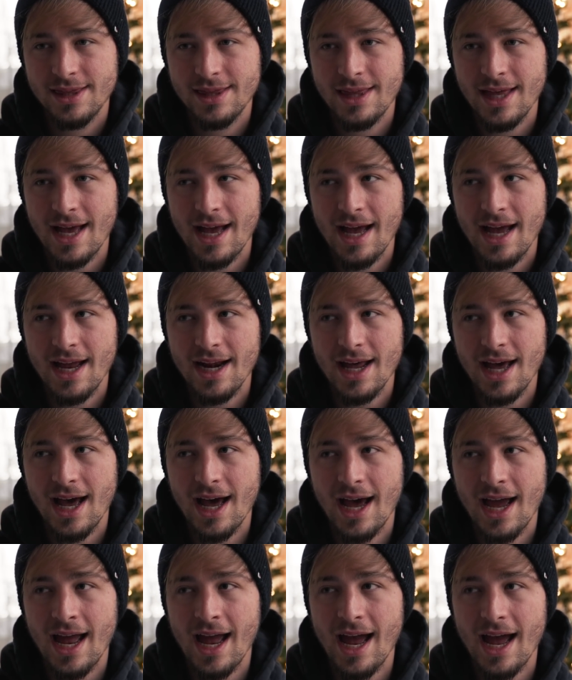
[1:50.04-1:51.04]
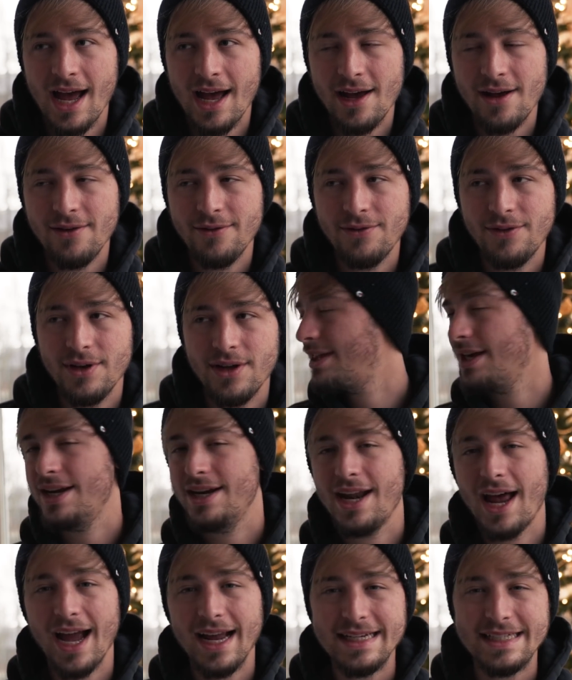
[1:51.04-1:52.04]
that I have the
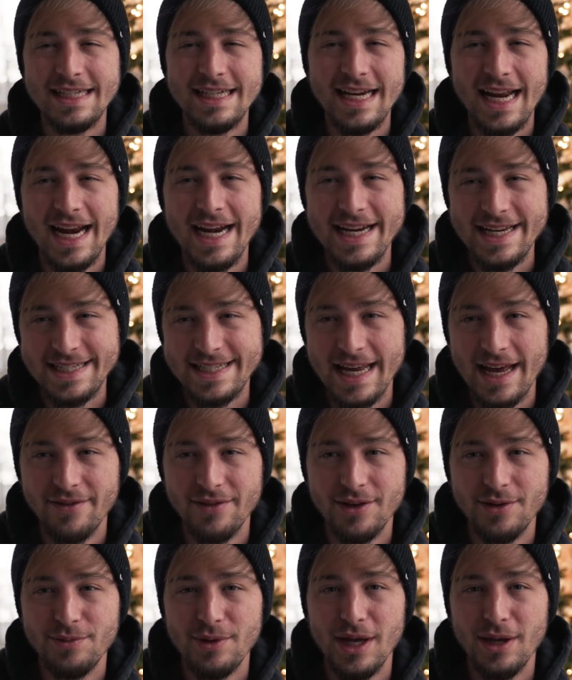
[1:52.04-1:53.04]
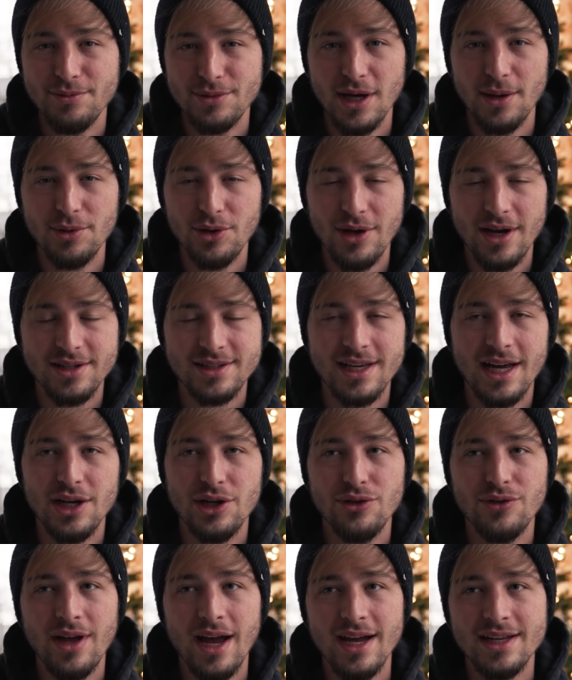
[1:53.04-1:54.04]
1987 BMW outside.
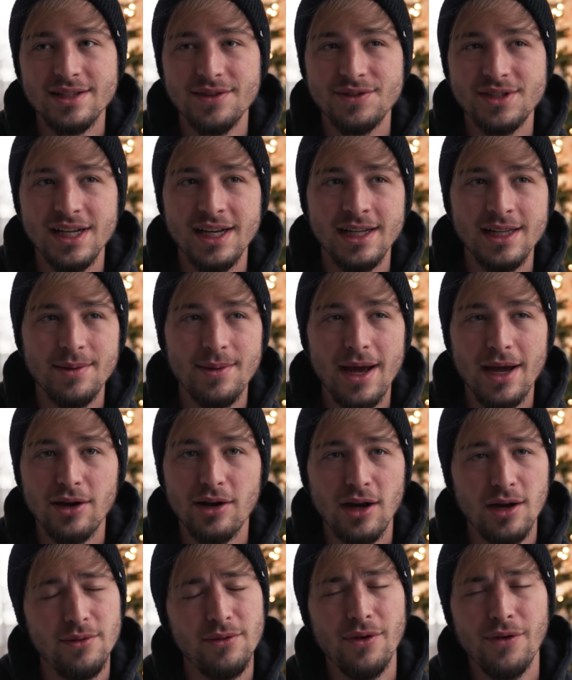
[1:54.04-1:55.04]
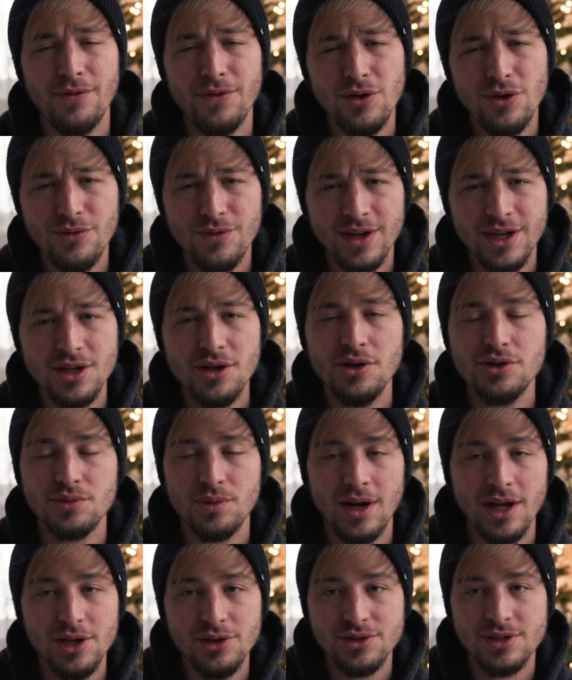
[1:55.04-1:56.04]
You guys have seen in the background of a few videos
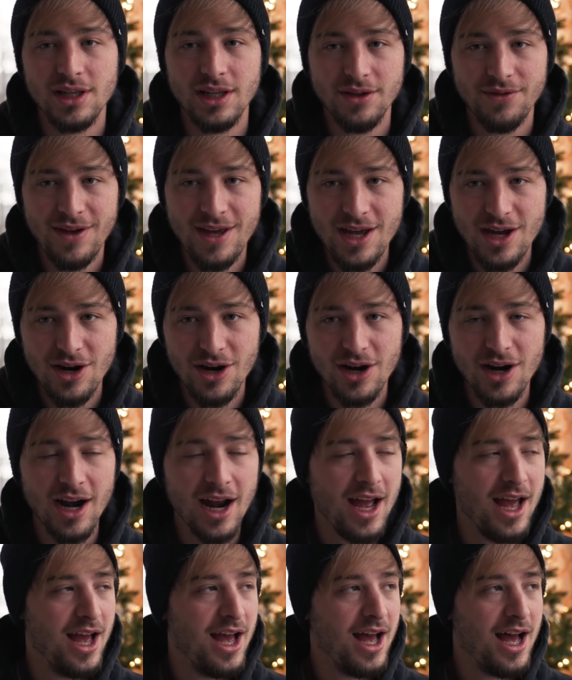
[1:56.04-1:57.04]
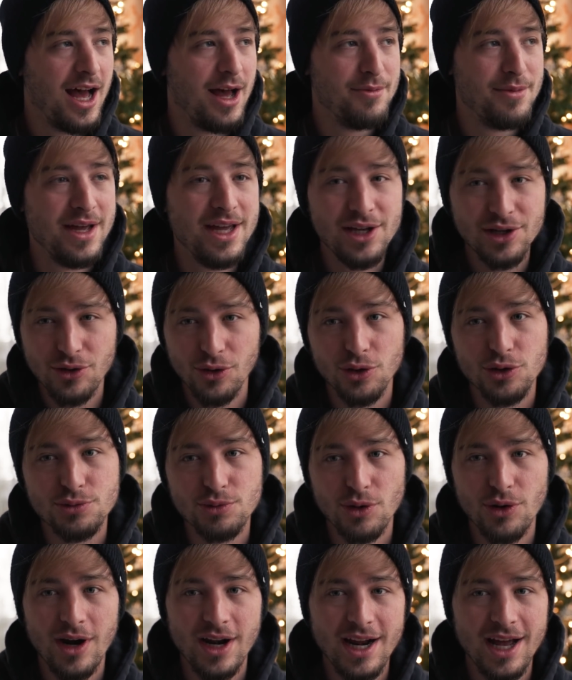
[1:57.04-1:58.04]
when I used to live here. I'm in
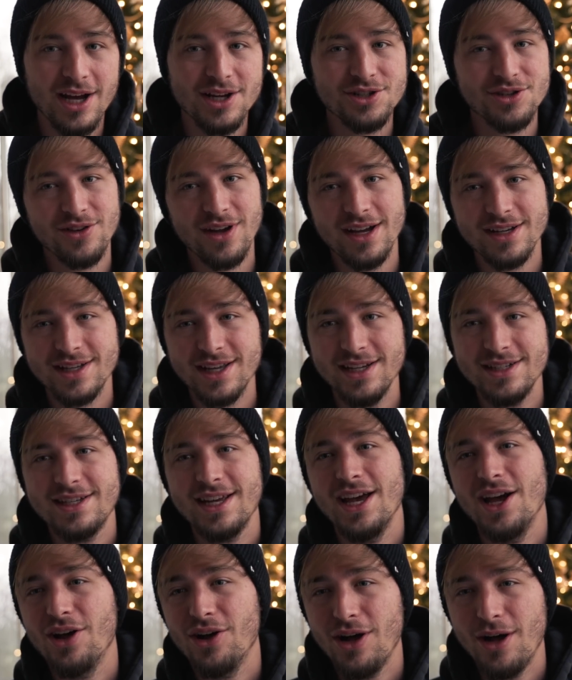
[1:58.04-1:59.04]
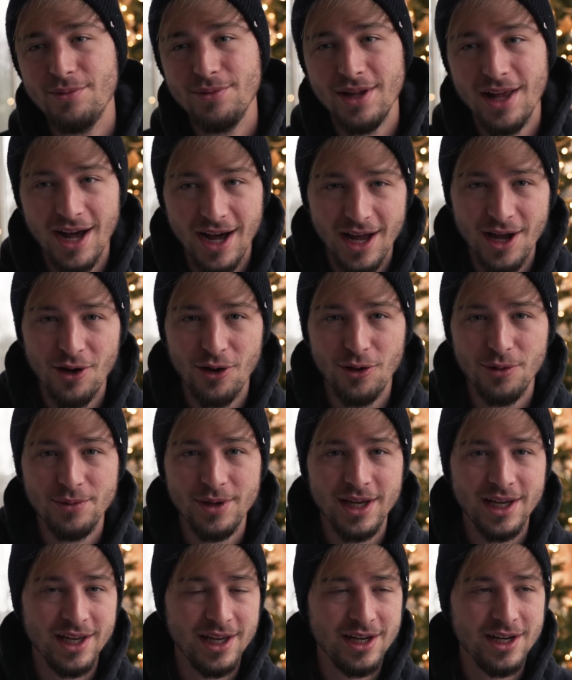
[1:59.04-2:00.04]
Goldsboro right now, as you guys can't tell. I'm not home
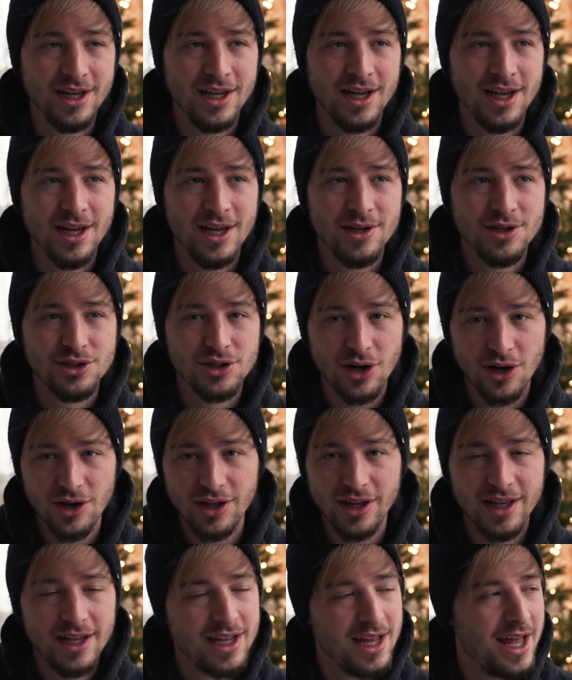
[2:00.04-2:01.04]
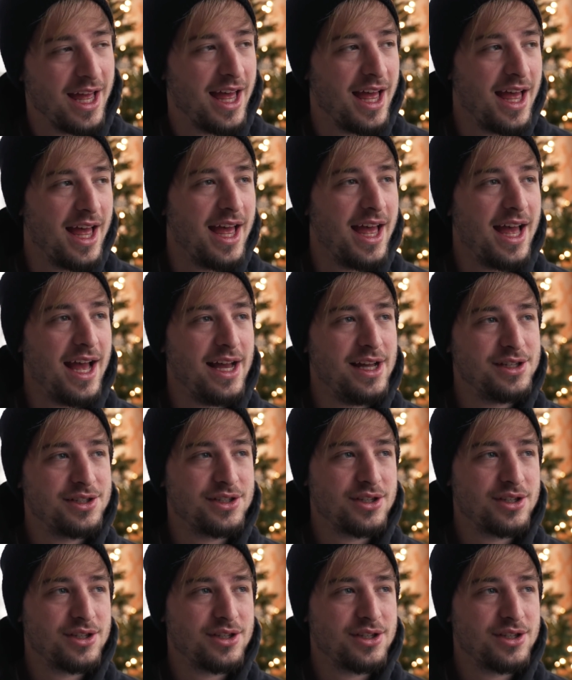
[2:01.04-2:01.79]
in Charlotte. And